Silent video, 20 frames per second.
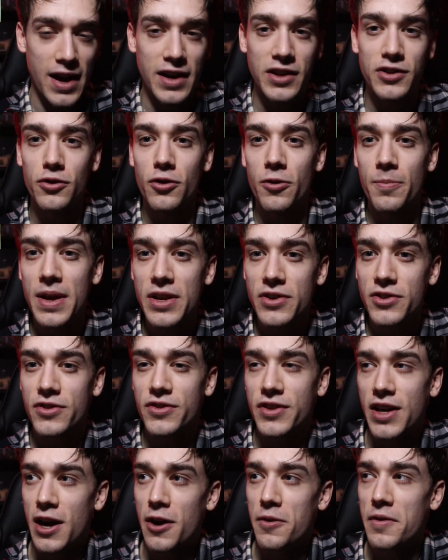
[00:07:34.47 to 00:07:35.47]
And he sort of
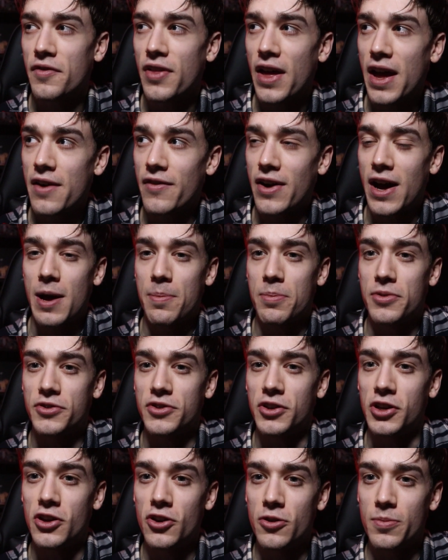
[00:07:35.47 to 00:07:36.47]
mentions how if that ever happened
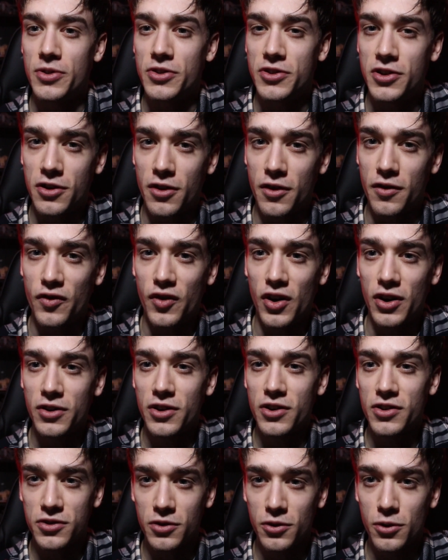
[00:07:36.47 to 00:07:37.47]
to humans, if
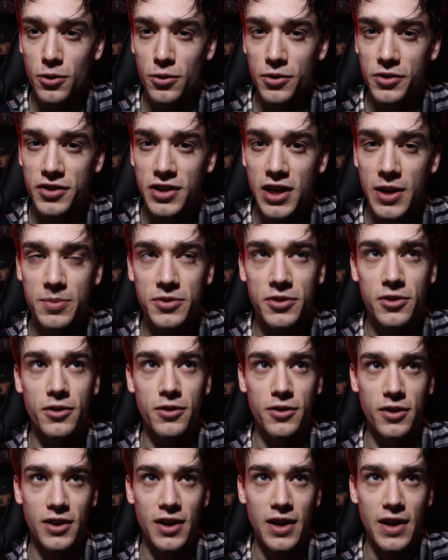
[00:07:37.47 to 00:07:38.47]
fungus and cordyceps
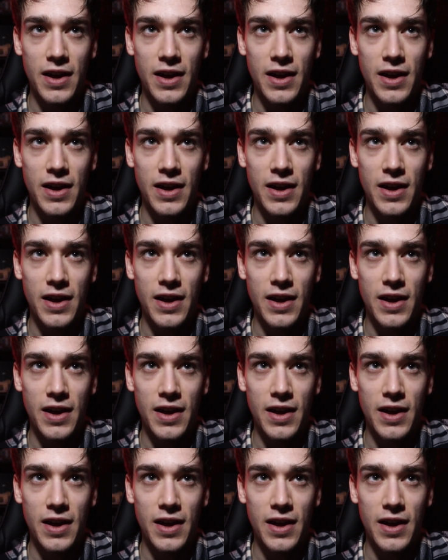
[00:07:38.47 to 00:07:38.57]
could